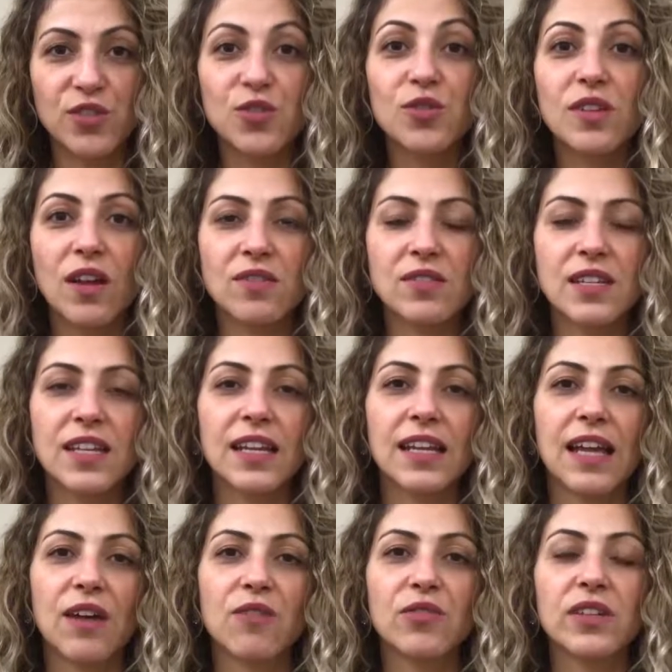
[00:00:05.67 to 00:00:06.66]
in
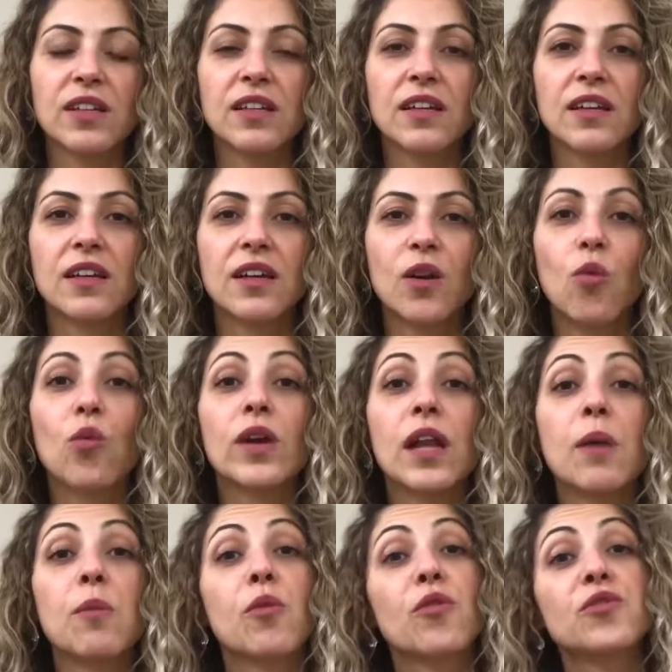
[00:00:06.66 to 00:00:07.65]
2011
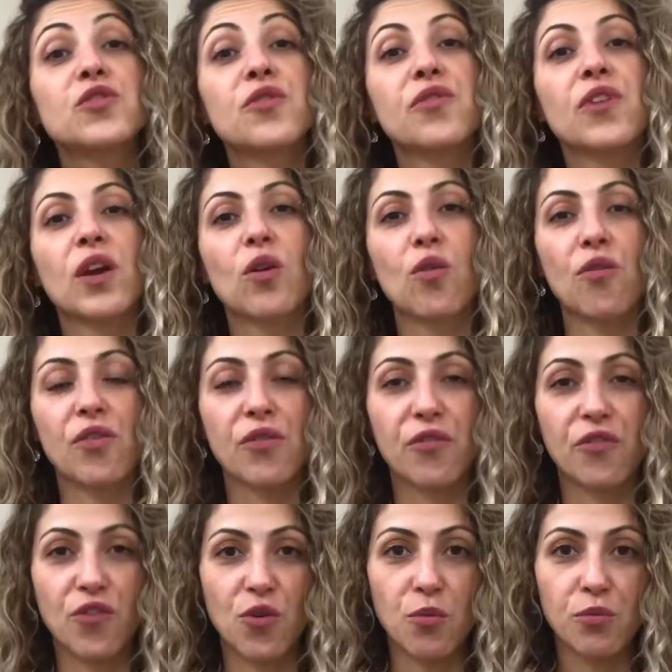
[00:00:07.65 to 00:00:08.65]
when I moved to Vancouver
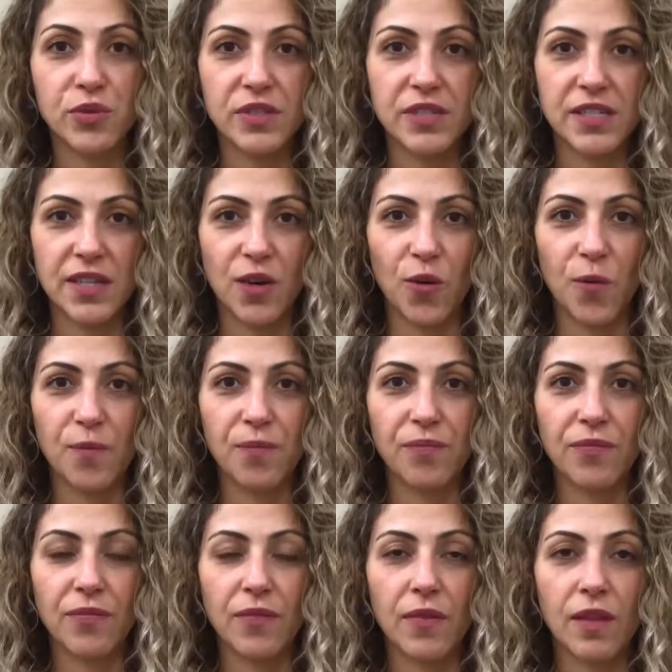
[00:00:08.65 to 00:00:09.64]
from Brazil.
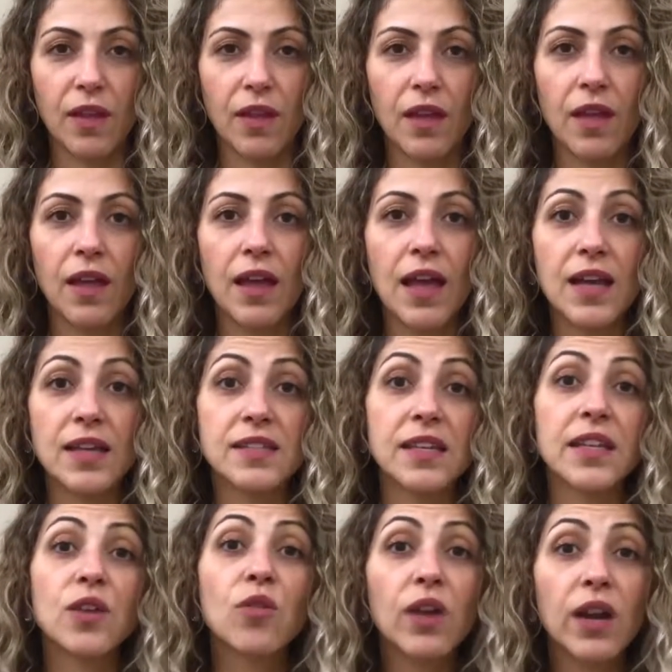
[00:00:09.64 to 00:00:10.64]
As
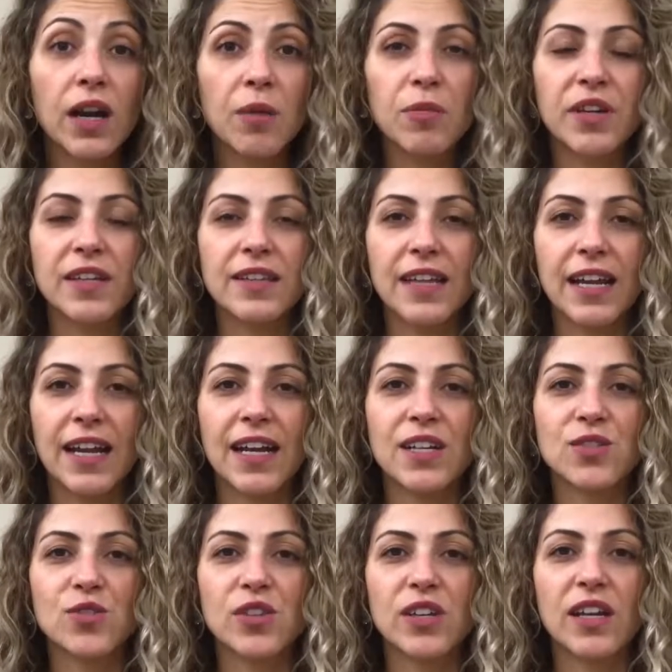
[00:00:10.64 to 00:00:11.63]
a newcomer in the
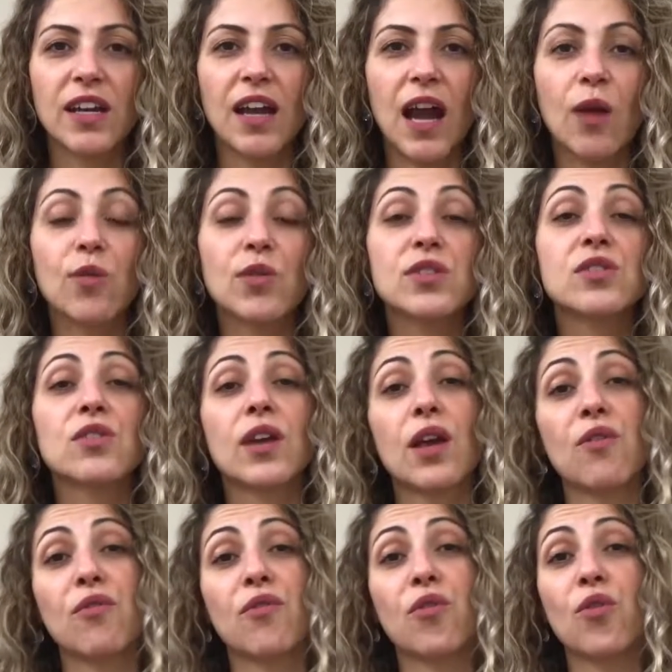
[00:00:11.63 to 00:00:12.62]
country, I was
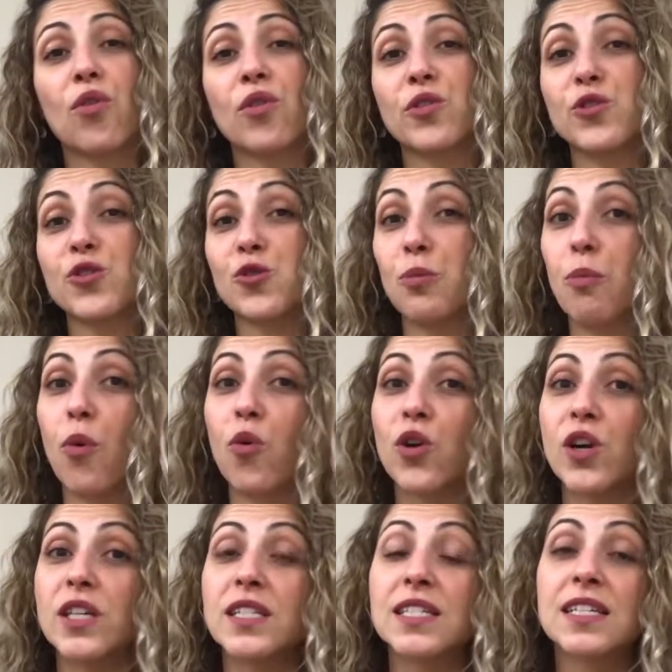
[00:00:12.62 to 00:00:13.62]
looking for
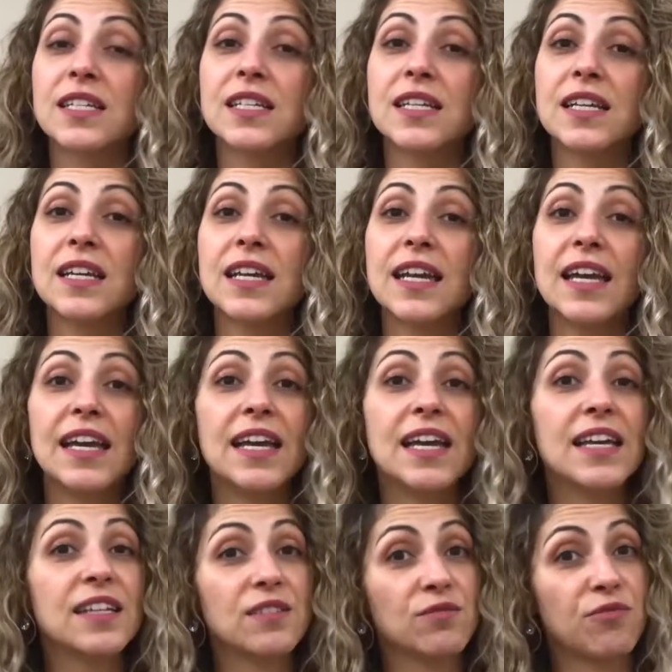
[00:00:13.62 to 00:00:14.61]
support
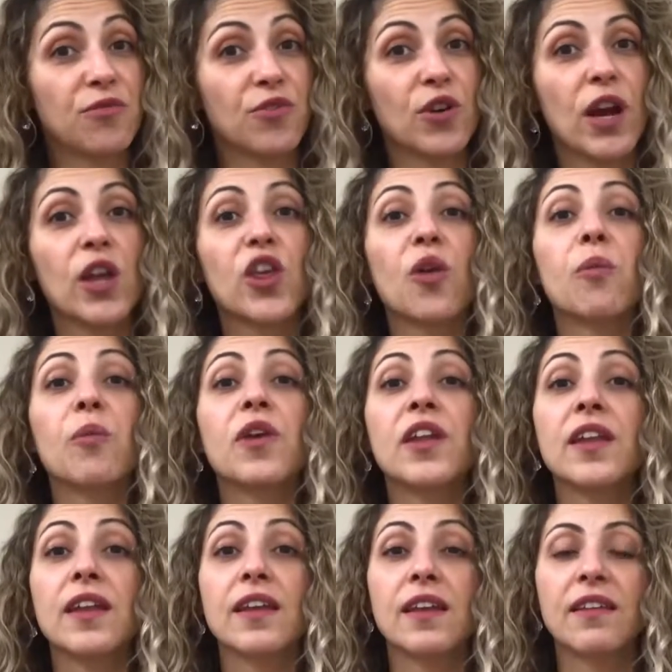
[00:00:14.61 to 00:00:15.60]
and for a
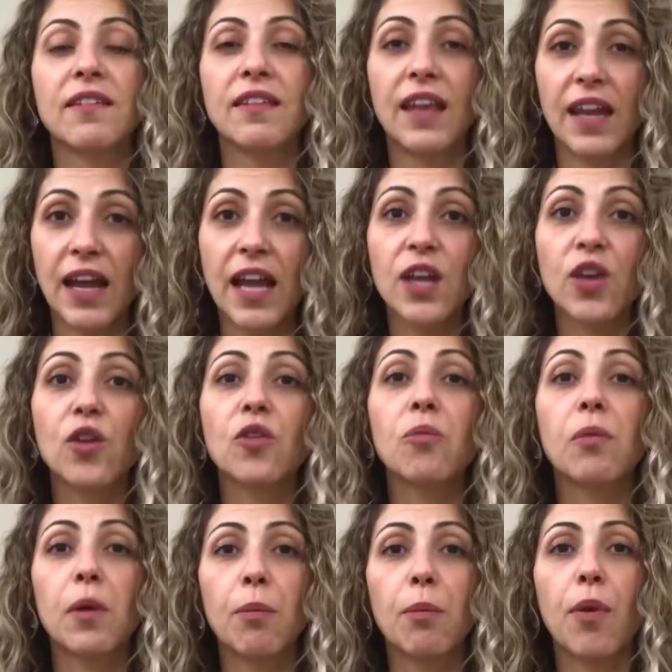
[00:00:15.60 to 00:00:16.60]
community that I
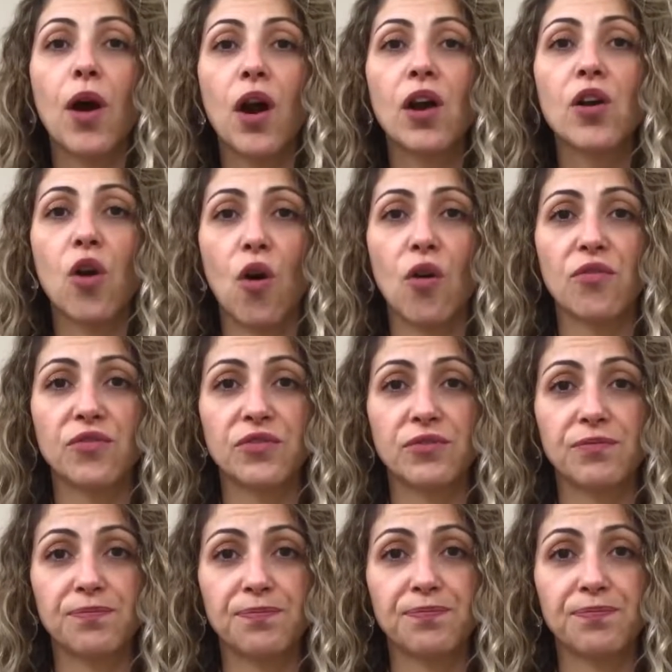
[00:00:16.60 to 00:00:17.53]
could be part of.